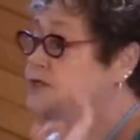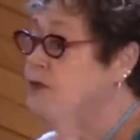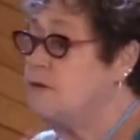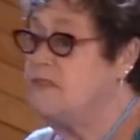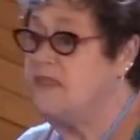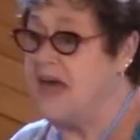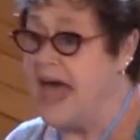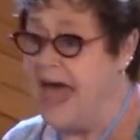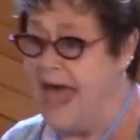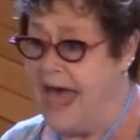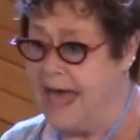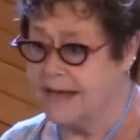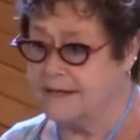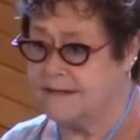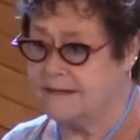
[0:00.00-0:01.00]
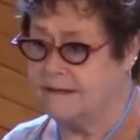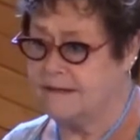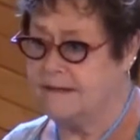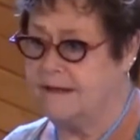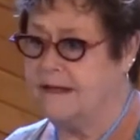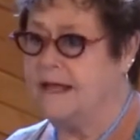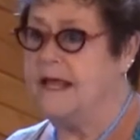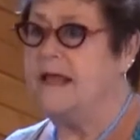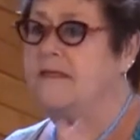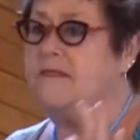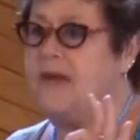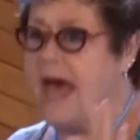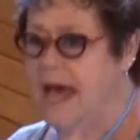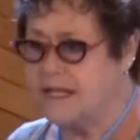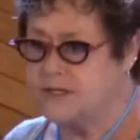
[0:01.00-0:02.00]
So
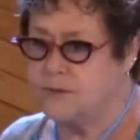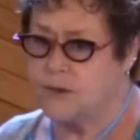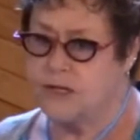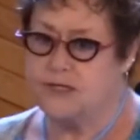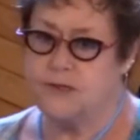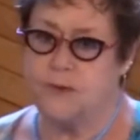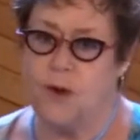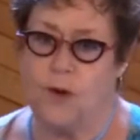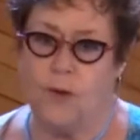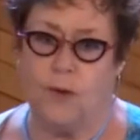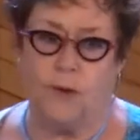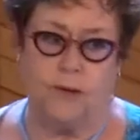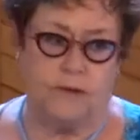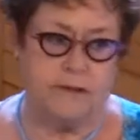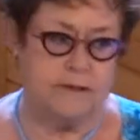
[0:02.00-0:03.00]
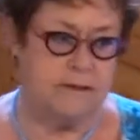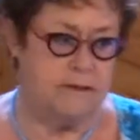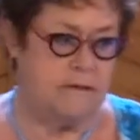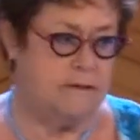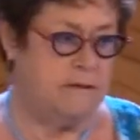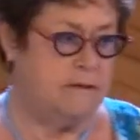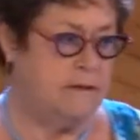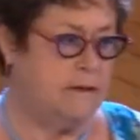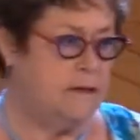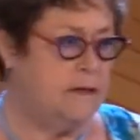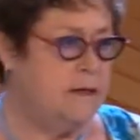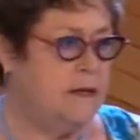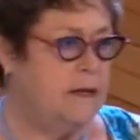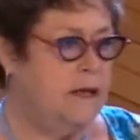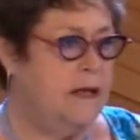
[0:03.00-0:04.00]
that's what you hold.
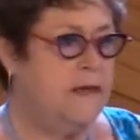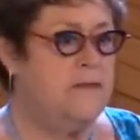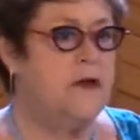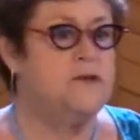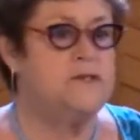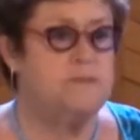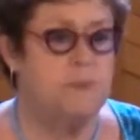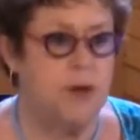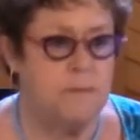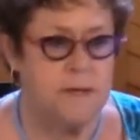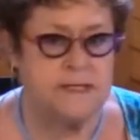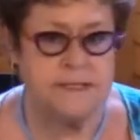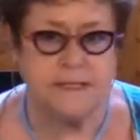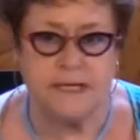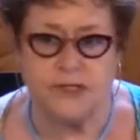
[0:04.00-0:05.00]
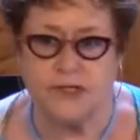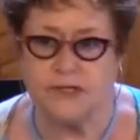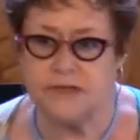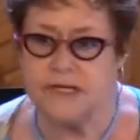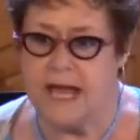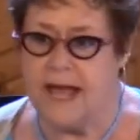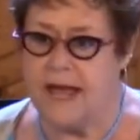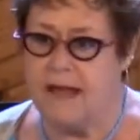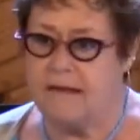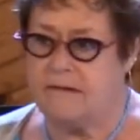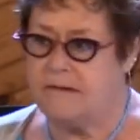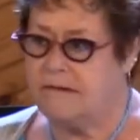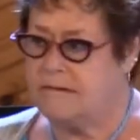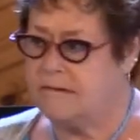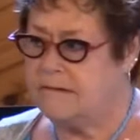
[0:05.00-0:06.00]
In those moments that you're
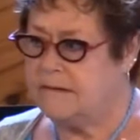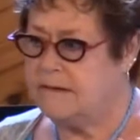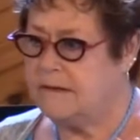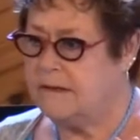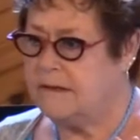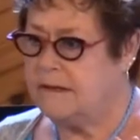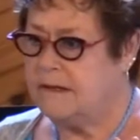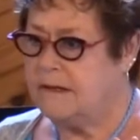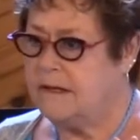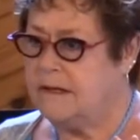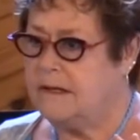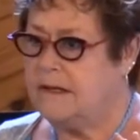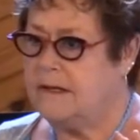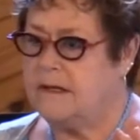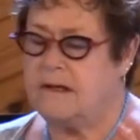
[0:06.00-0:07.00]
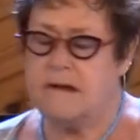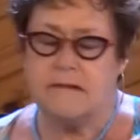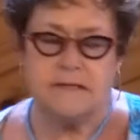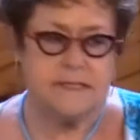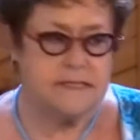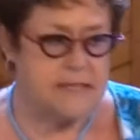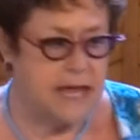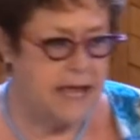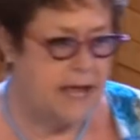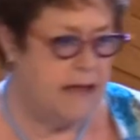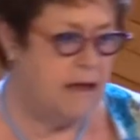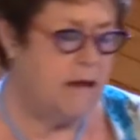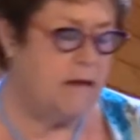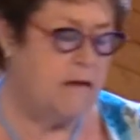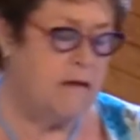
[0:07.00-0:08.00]
down, you don't
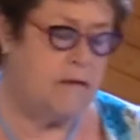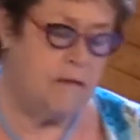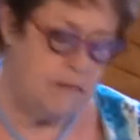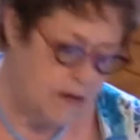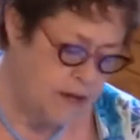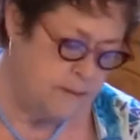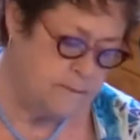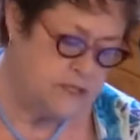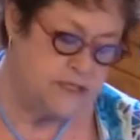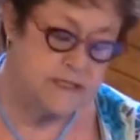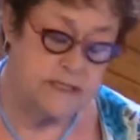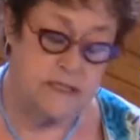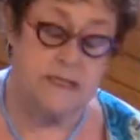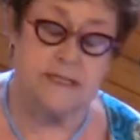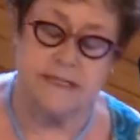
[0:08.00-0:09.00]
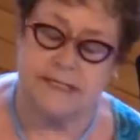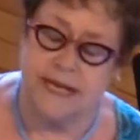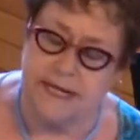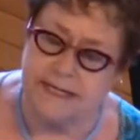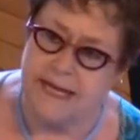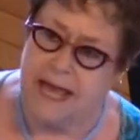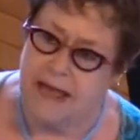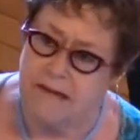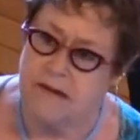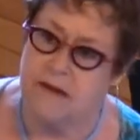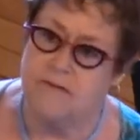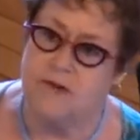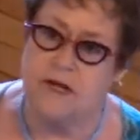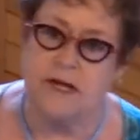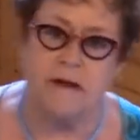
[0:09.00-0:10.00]
stay, oh, I'm just going to stay down
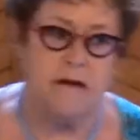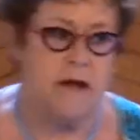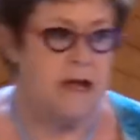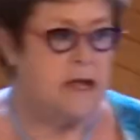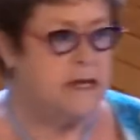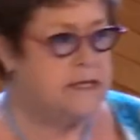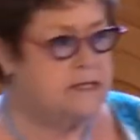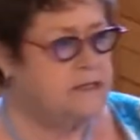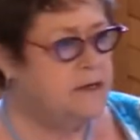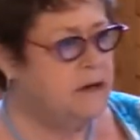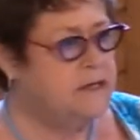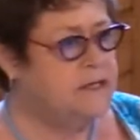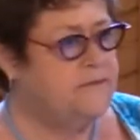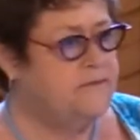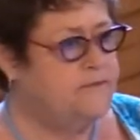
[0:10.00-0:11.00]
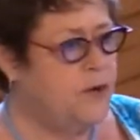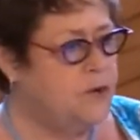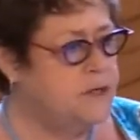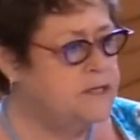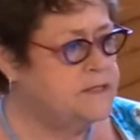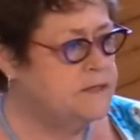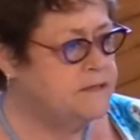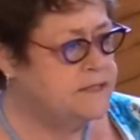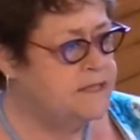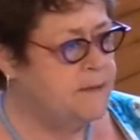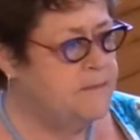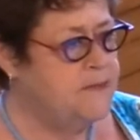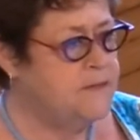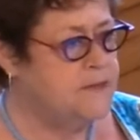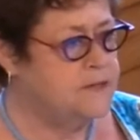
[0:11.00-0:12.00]
over here. You start to focus on
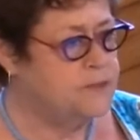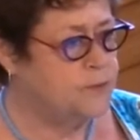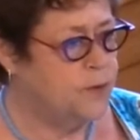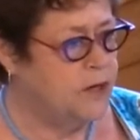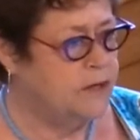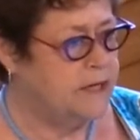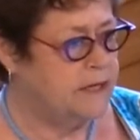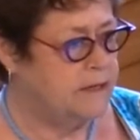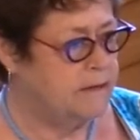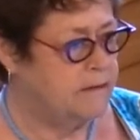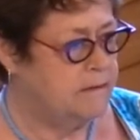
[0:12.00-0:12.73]
something that's working,